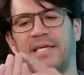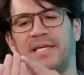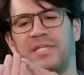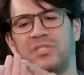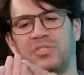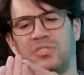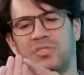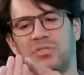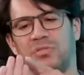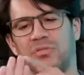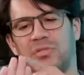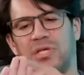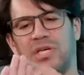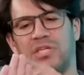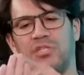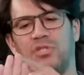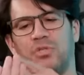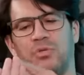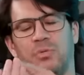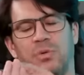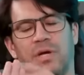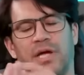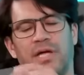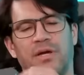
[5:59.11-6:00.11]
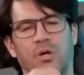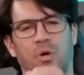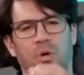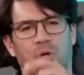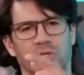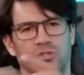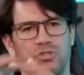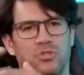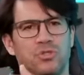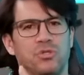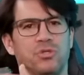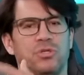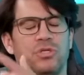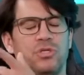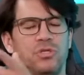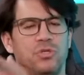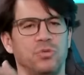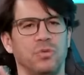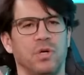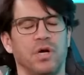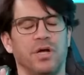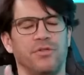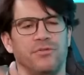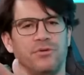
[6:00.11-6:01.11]
this, and you, and also you can
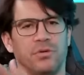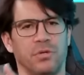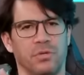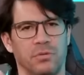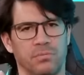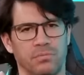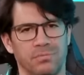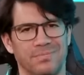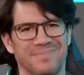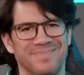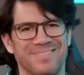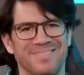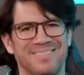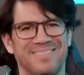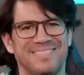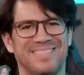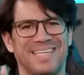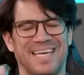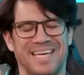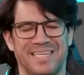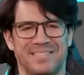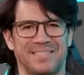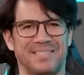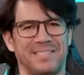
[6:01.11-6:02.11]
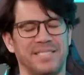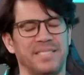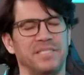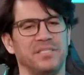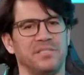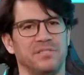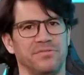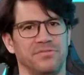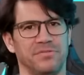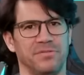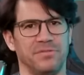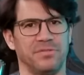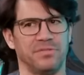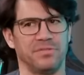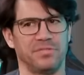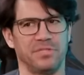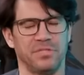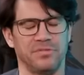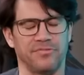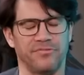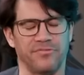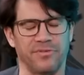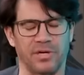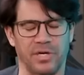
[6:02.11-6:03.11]
do other testing to
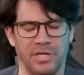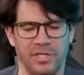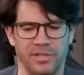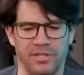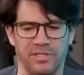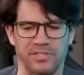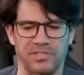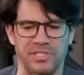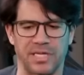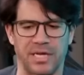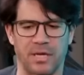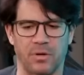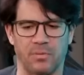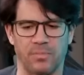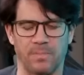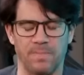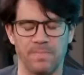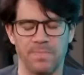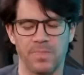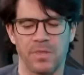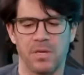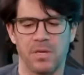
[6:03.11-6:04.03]
find this out.